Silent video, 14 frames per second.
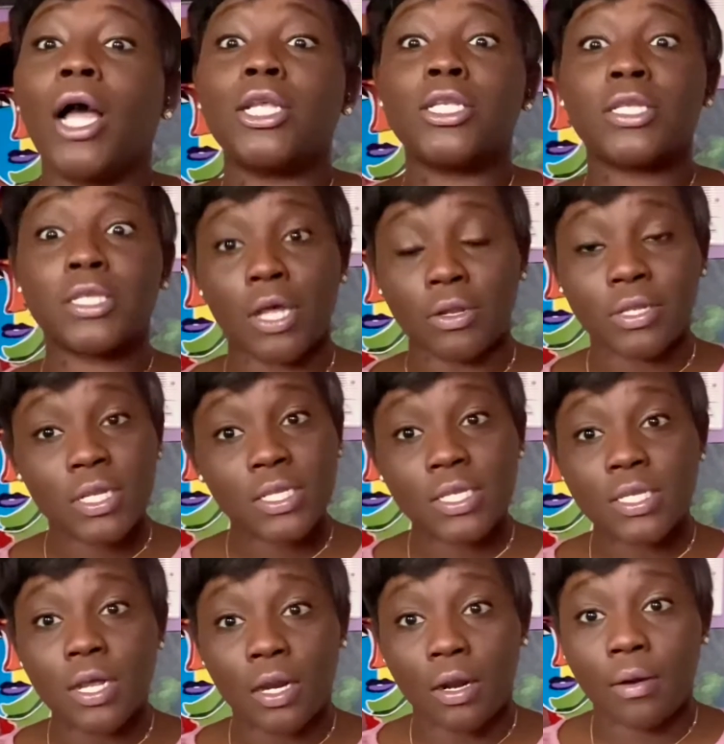So this is
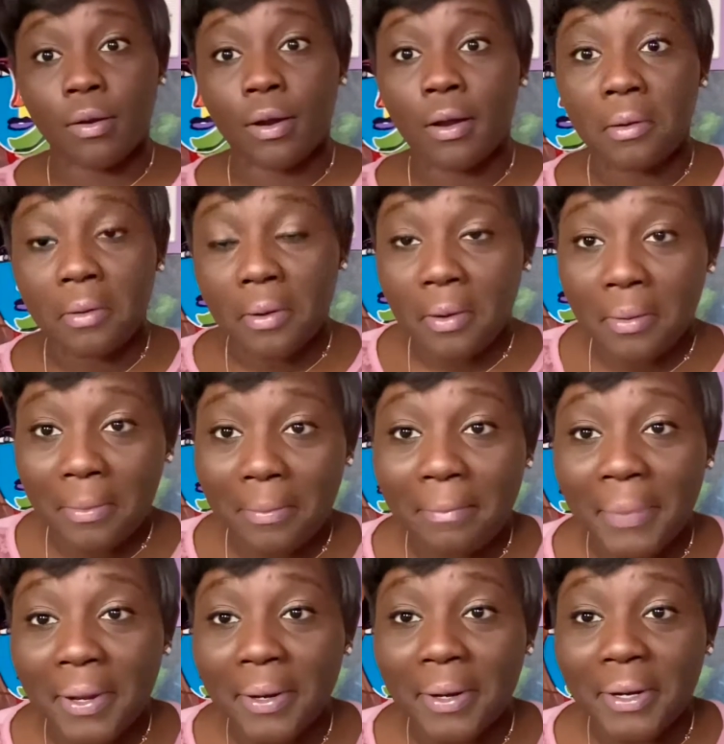gonna
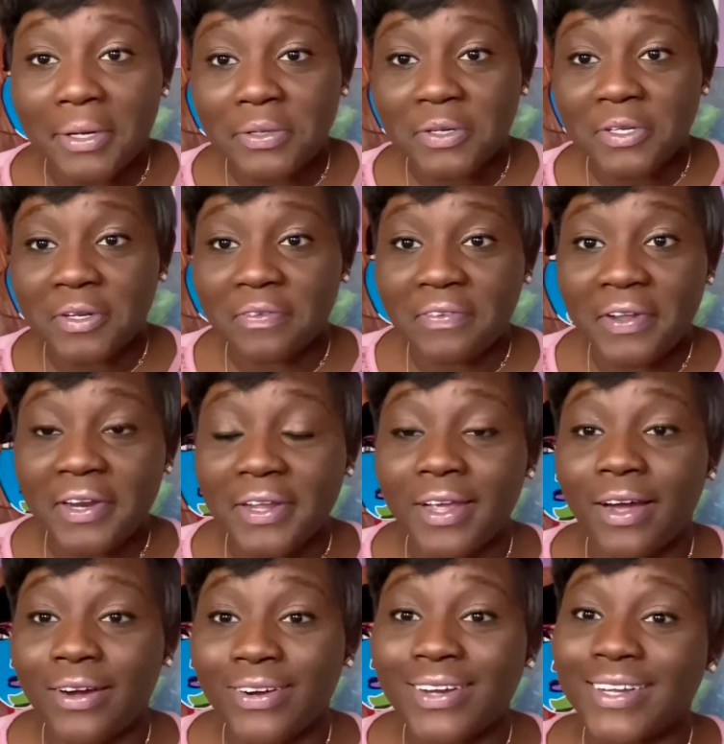be an interesting
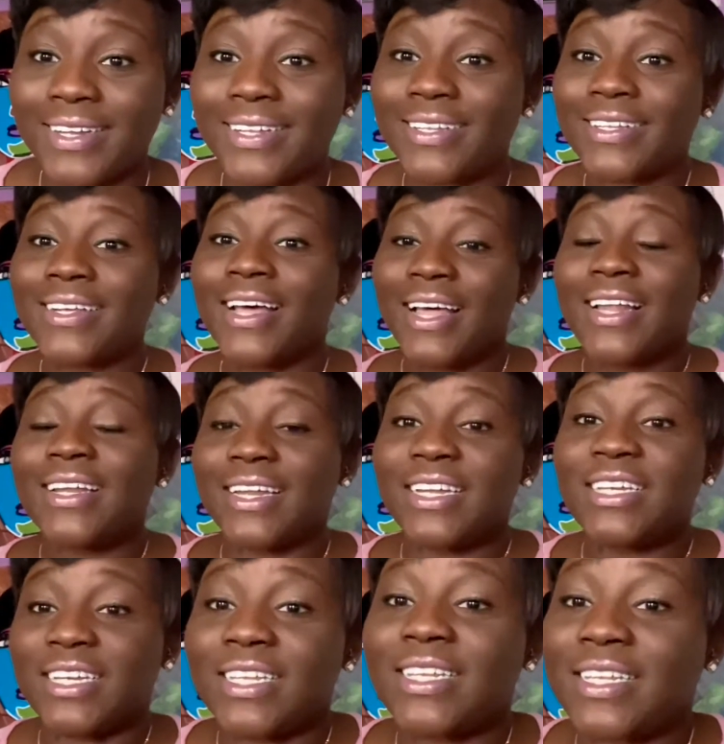video
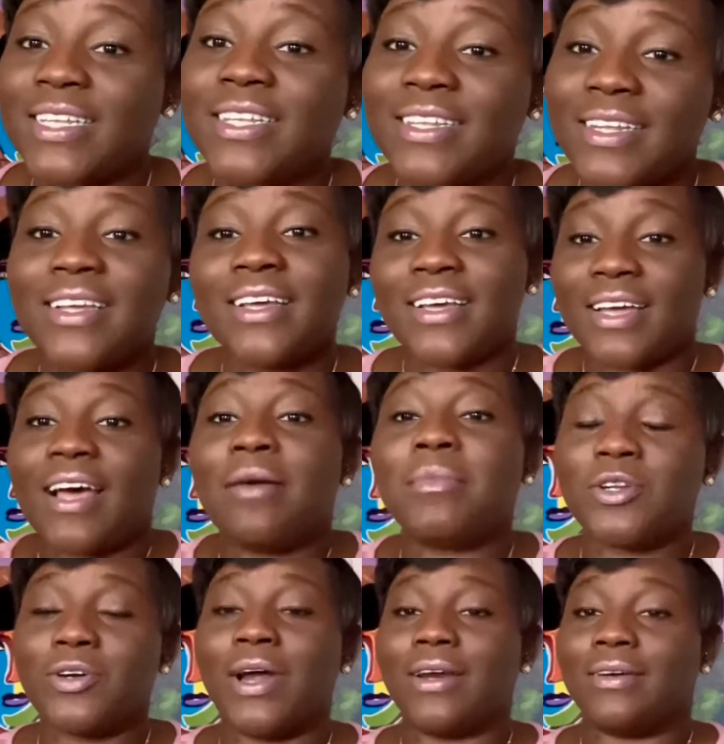because I'm gonna
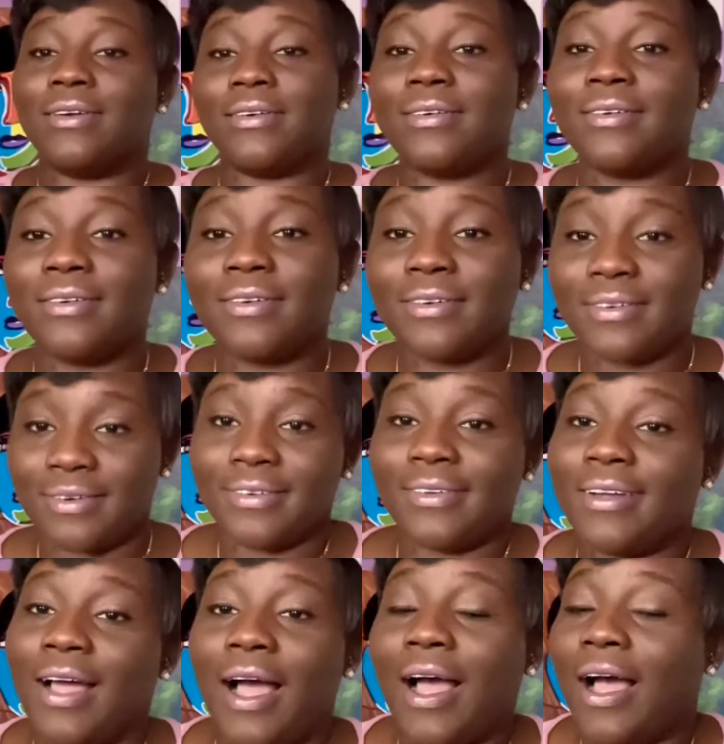try to,
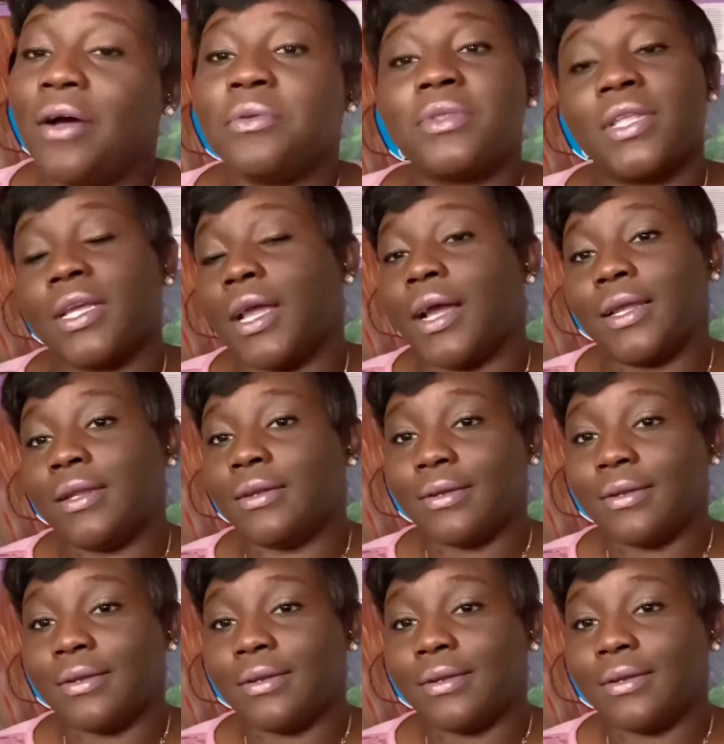I don't think I can.